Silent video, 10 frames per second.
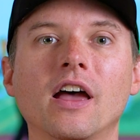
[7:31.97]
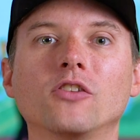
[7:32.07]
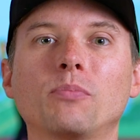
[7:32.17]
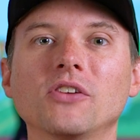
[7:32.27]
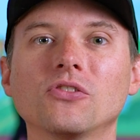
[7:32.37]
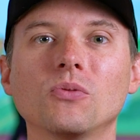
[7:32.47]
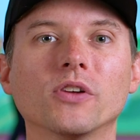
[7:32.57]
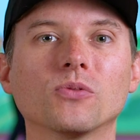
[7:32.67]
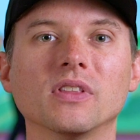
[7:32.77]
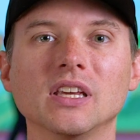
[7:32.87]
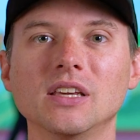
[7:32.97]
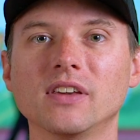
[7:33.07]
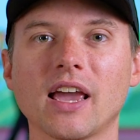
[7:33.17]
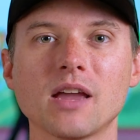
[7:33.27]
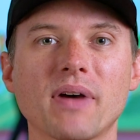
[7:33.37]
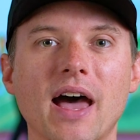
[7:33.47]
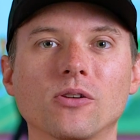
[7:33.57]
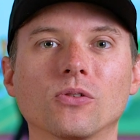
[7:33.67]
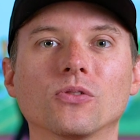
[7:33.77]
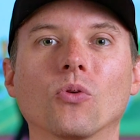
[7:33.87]
especially ones with EVA
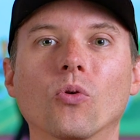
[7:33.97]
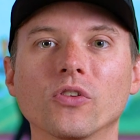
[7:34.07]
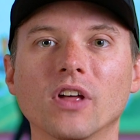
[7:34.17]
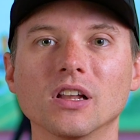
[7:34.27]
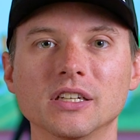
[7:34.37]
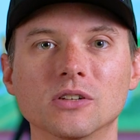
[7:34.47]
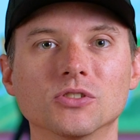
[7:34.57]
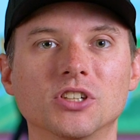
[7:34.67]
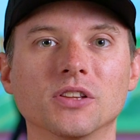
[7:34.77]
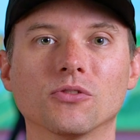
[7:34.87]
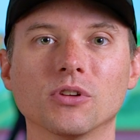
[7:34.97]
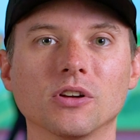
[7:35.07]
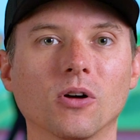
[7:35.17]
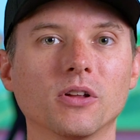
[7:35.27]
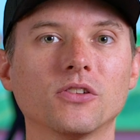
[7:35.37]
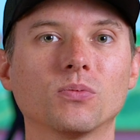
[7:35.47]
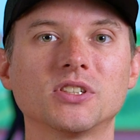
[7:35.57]
paddles or the illegal Gen 3 Joolas,